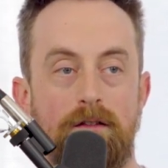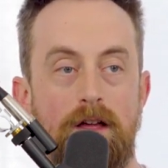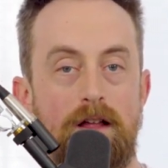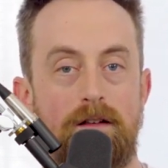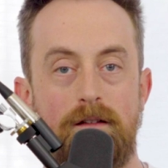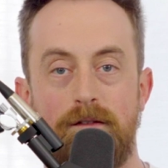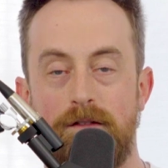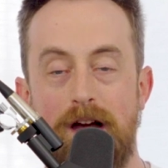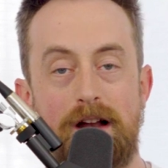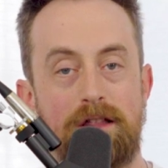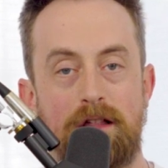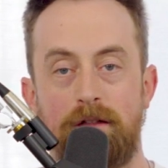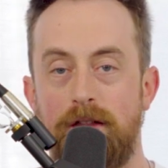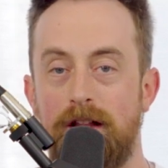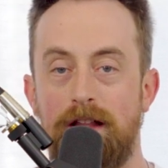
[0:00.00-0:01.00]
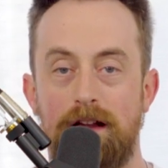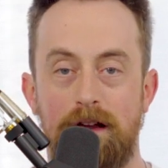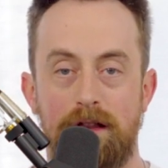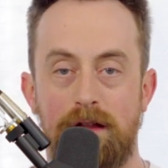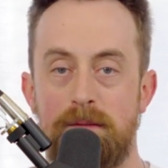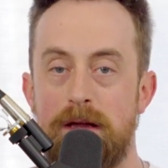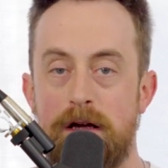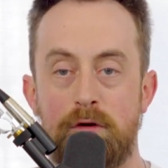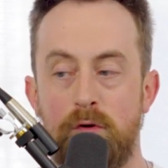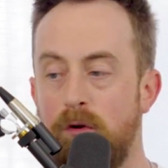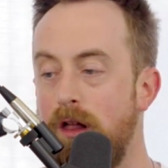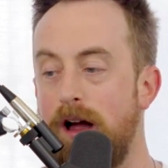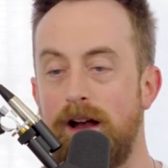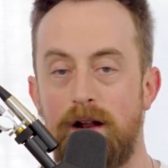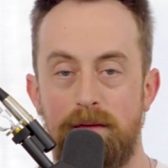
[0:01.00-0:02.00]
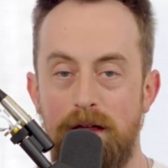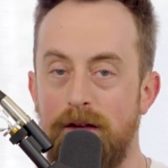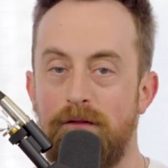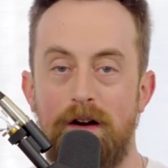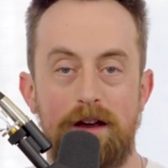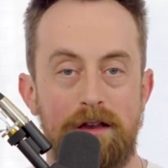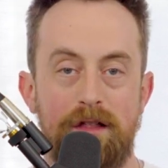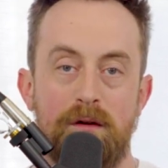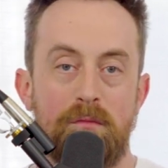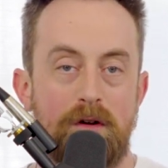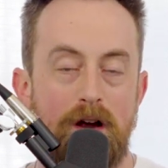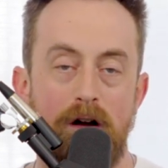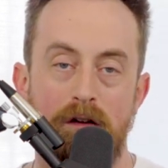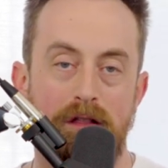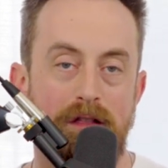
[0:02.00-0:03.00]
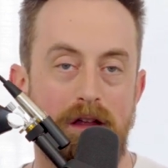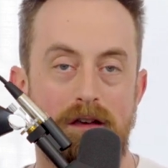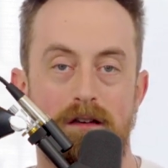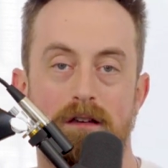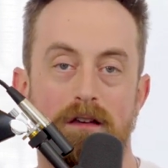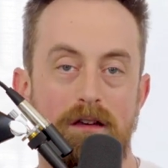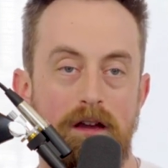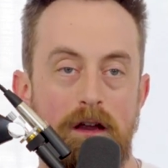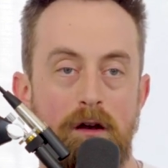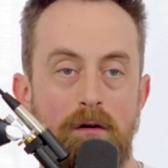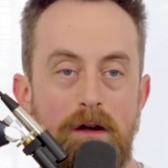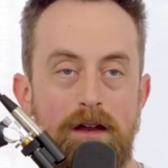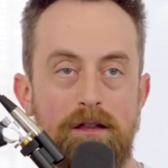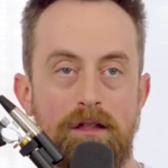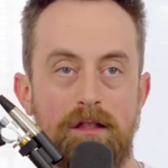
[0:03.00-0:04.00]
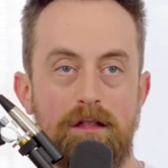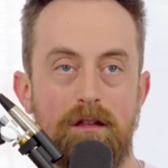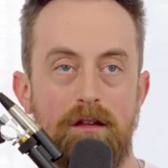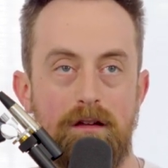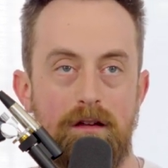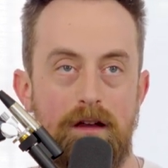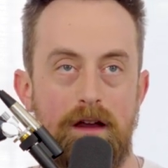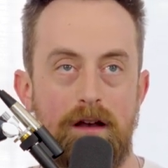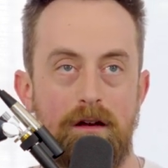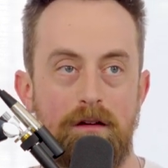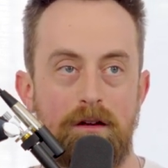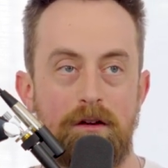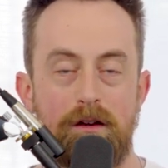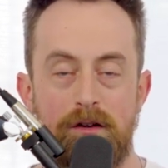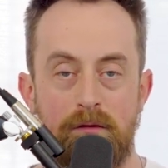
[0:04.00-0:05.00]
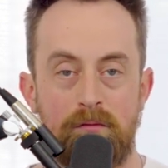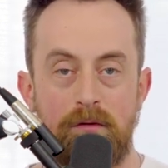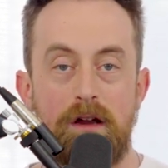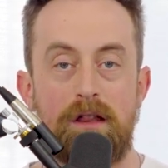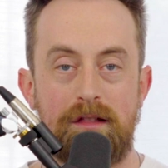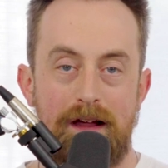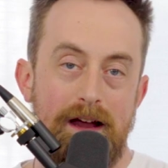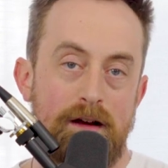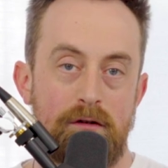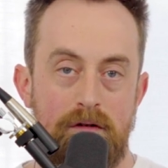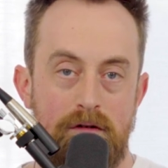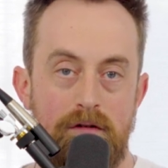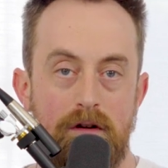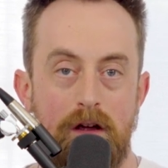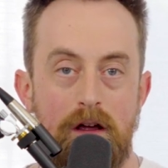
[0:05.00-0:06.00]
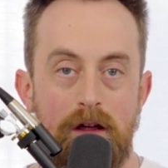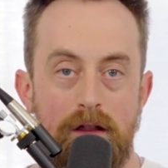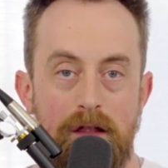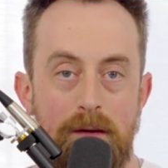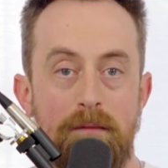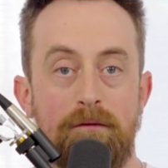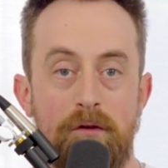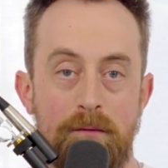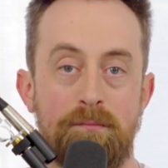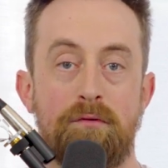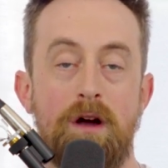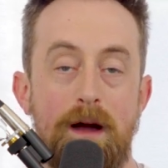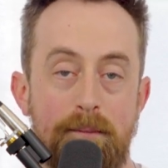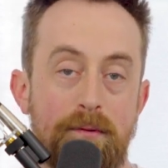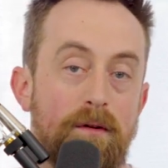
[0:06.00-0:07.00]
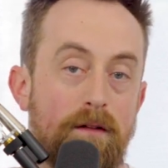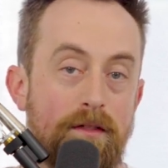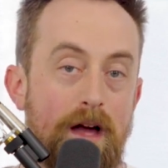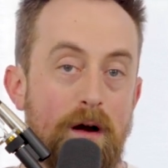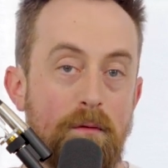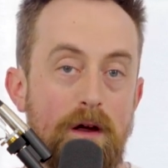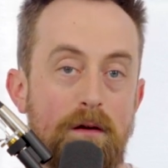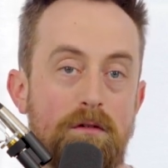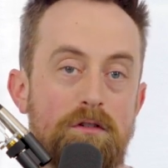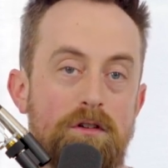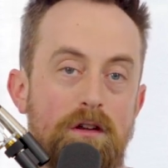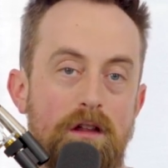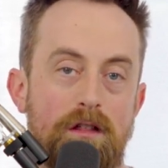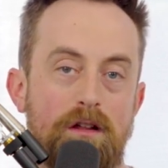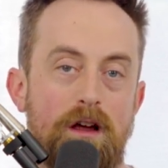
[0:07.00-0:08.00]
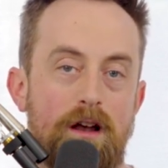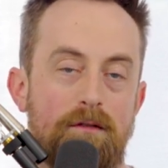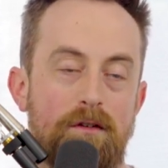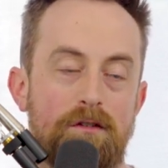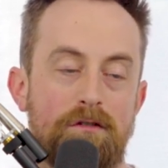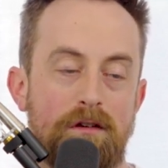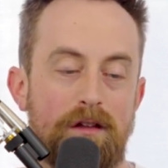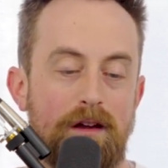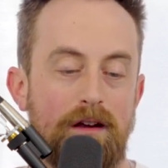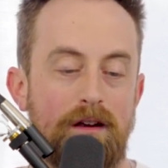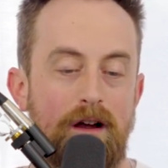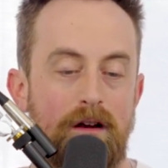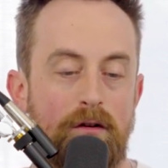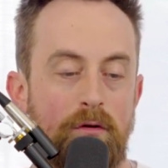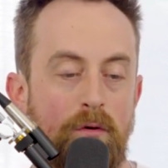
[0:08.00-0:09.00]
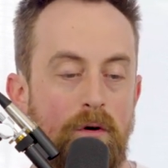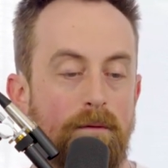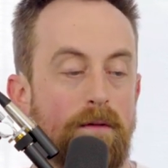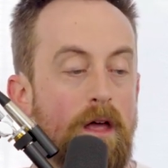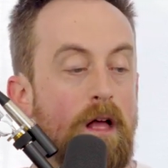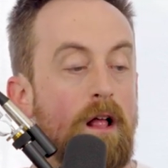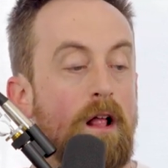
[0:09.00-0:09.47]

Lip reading: then that's something that gets to be a cool item they find somewhere else. And, you get to recycle some of your prep that way, which is kind of interesting, kind of cool.